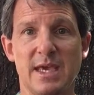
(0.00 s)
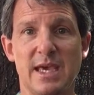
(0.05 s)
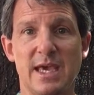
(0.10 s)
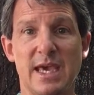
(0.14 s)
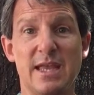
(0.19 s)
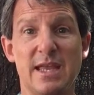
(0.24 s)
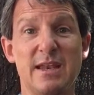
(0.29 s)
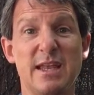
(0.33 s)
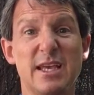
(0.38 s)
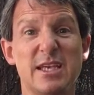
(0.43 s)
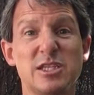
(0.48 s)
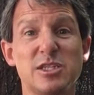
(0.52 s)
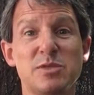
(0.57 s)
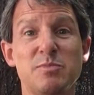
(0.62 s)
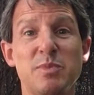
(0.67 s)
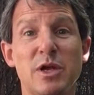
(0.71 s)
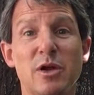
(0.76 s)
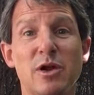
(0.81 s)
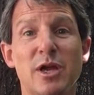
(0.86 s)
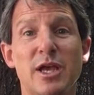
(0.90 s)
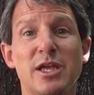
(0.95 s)
and
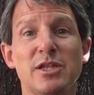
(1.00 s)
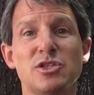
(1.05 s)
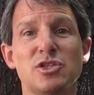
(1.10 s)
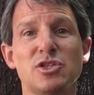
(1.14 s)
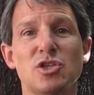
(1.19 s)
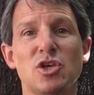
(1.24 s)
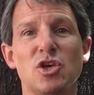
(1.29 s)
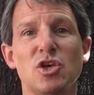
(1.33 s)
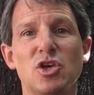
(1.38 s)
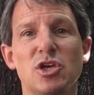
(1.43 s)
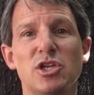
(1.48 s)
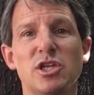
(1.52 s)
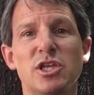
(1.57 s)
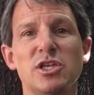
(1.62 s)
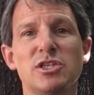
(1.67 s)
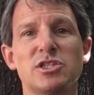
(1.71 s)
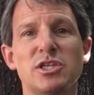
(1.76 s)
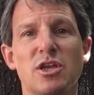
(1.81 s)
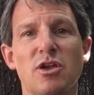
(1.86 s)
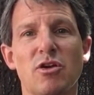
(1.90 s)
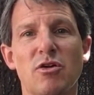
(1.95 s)
experience the
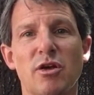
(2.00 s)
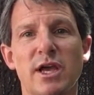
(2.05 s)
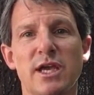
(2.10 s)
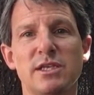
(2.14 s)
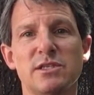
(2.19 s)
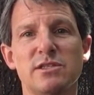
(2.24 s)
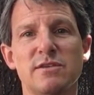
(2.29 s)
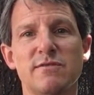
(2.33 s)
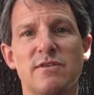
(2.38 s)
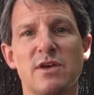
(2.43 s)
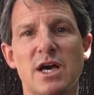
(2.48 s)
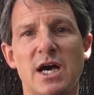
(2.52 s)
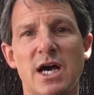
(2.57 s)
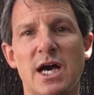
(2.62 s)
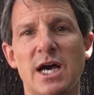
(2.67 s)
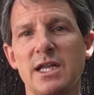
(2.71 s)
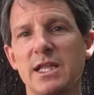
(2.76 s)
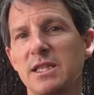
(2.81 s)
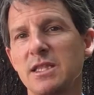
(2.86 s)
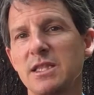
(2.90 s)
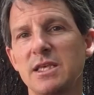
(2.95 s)
goodness and grace of
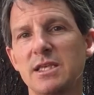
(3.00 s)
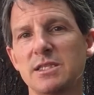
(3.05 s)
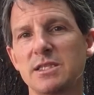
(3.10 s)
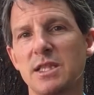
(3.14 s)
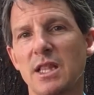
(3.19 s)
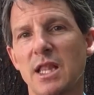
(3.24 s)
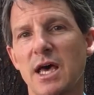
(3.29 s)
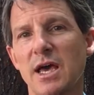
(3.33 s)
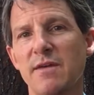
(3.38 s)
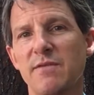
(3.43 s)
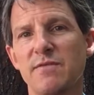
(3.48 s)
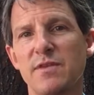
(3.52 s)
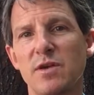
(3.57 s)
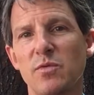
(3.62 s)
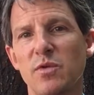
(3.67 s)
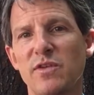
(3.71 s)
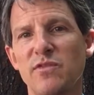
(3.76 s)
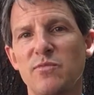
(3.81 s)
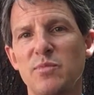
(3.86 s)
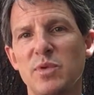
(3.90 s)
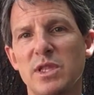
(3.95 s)
God in this life that
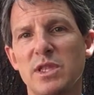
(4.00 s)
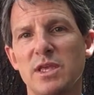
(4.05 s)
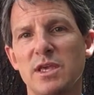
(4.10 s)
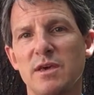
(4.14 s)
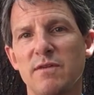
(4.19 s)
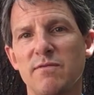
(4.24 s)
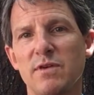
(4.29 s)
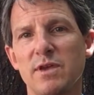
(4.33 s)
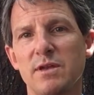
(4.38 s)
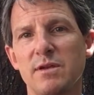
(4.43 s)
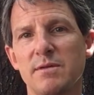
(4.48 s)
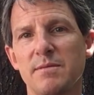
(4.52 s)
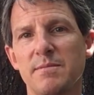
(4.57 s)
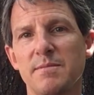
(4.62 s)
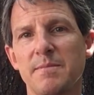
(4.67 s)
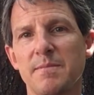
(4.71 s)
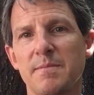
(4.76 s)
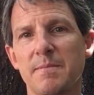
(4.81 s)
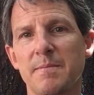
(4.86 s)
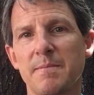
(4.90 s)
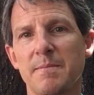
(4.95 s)
we've been given.
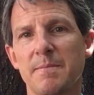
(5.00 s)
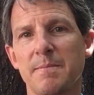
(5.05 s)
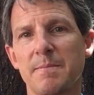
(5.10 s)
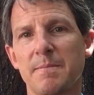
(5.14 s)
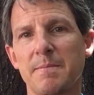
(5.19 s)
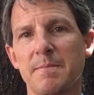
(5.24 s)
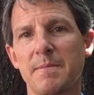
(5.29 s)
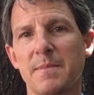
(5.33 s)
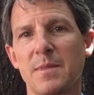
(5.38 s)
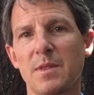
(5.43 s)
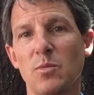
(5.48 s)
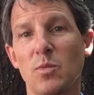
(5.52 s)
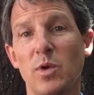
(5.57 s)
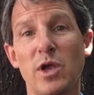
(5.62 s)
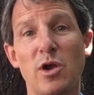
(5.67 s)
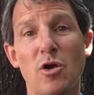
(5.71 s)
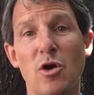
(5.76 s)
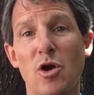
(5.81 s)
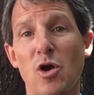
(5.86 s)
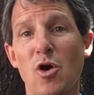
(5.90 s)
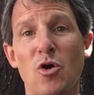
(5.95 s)
We
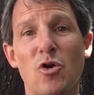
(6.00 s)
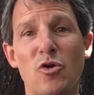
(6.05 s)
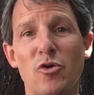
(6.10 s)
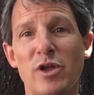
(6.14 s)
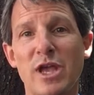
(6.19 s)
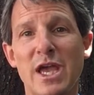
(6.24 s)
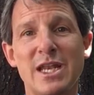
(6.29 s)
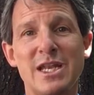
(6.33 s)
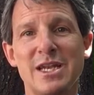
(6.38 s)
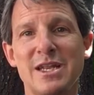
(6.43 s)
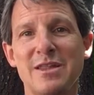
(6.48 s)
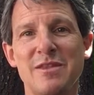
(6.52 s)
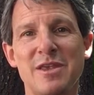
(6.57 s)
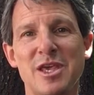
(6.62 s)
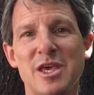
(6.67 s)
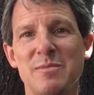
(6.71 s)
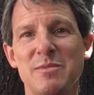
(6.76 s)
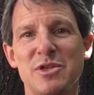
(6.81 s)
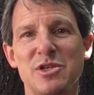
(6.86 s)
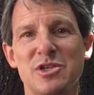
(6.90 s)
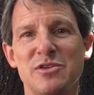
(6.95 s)
are all created in the
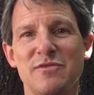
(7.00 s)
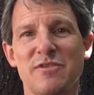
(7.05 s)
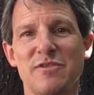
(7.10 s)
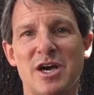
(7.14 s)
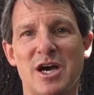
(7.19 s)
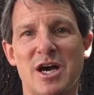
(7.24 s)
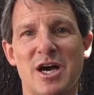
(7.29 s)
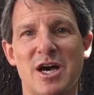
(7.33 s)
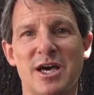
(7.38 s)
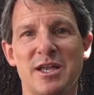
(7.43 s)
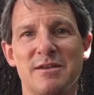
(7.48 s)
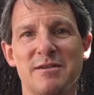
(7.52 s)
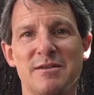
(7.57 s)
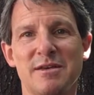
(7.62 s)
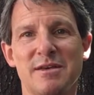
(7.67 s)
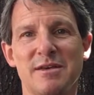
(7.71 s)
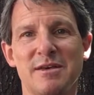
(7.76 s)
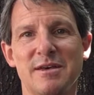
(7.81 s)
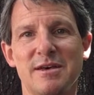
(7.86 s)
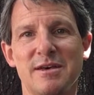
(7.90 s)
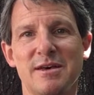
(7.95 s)
image of God.
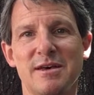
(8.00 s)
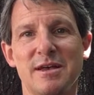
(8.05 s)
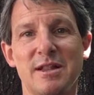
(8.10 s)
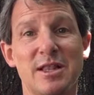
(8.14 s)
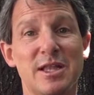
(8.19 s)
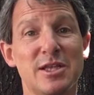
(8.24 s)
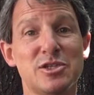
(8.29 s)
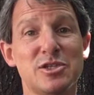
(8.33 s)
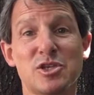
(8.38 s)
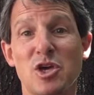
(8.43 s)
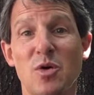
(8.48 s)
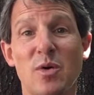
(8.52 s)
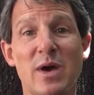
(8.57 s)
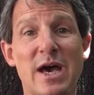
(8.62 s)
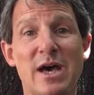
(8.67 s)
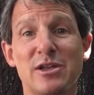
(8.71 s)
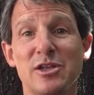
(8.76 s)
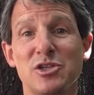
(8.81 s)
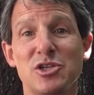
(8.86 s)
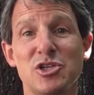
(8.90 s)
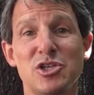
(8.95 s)
Let's go
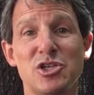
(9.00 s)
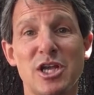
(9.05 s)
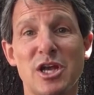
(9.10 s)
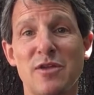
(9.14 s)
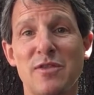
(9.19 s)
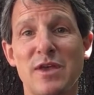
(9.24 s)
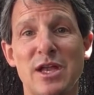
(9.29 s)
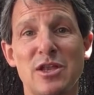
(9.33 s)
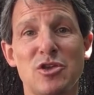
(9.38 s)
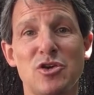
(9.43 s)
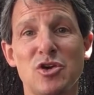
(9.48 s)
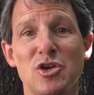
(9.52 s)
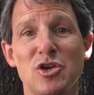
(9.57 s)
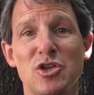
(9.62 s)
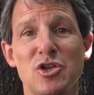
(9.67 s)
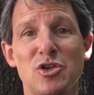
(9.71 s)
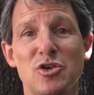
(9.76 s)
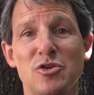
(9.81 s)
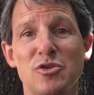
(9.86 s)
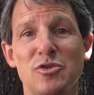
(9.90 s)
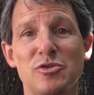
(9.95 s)
out and share that good
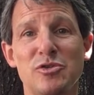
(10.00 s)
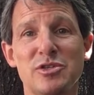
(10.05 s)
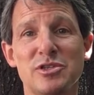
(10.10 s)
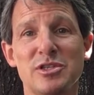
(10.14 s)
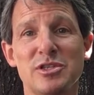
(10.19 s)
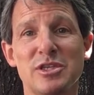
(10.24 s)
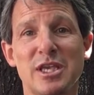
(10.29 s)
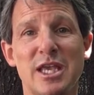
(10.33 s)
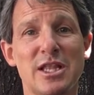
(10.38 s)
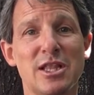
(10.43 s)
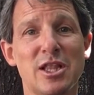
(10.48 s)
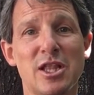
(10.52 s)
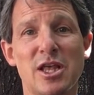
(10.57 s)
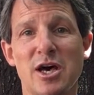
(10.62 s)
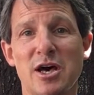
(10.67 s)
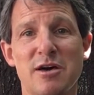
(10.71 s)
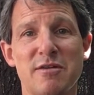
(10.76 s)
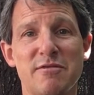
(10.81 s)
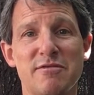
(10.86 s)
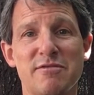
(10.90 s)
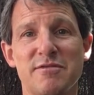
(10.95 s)
news in
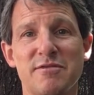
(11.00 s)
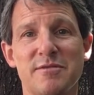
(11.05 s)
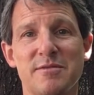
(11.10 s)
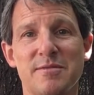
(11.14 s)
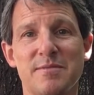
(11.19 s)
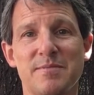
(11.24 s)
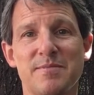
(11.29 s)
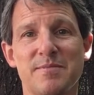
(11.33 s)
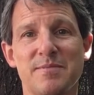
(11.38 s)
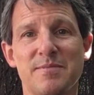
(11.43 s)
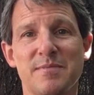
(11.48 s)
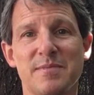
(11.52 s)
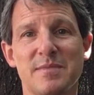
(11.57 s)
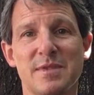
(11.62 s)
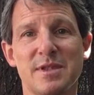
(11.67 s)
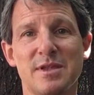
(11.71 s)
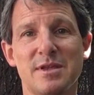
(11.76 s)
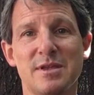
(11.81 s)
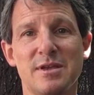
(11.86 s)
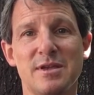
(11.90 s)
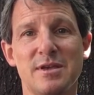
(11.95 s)
love.
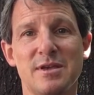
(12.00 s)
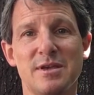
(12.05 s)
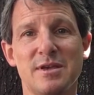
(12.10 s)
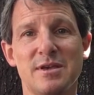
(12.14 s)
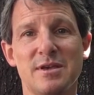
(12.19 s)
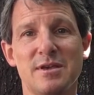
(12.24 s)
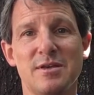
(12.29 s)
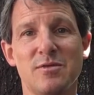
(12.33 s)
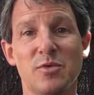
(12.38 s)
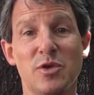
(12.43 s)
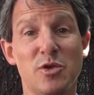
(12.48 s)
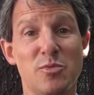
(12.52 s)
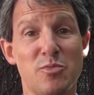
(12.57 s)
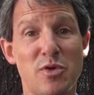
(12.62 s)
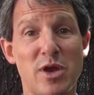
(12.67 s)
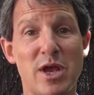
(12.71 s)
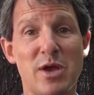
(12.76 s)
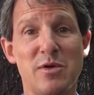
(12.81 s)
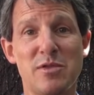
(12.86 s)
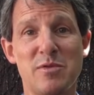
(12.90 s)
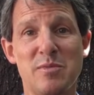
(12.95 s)
Will you
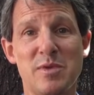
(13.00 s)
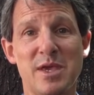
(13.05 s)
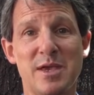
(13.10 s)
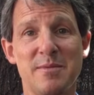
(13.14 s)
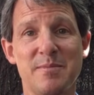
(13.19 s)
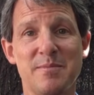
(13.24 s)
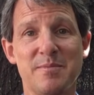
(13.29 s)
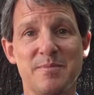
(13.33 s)
pray with me?